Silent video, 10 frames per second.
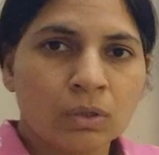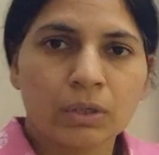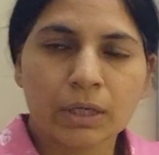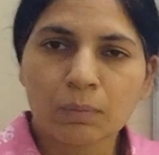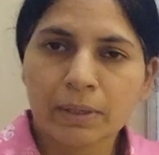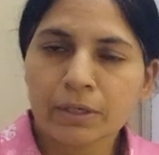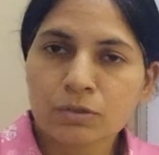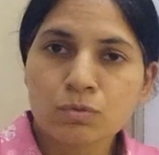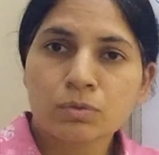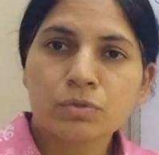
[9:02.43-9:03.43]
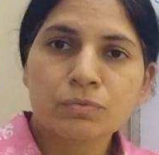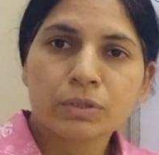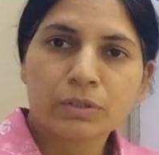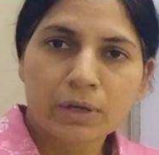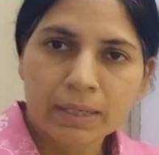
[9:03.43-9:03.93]
Now, my dear students, when
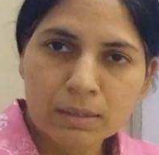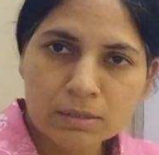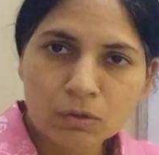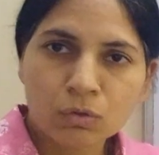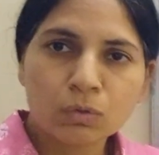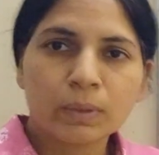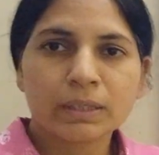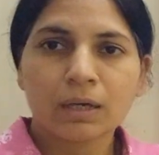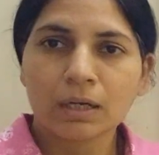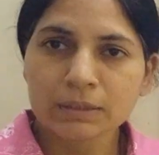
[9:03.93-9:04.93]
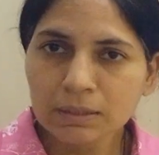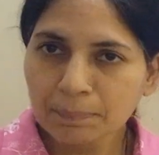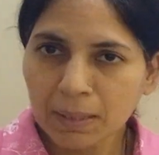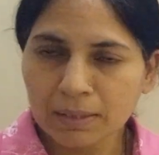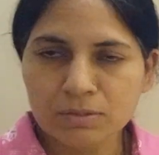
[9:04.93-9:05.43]
the triangles are congruent, the other
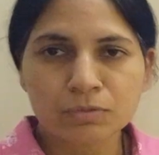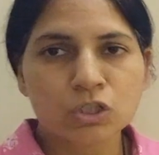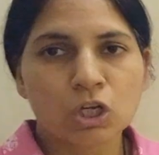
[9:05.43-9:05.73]
parts which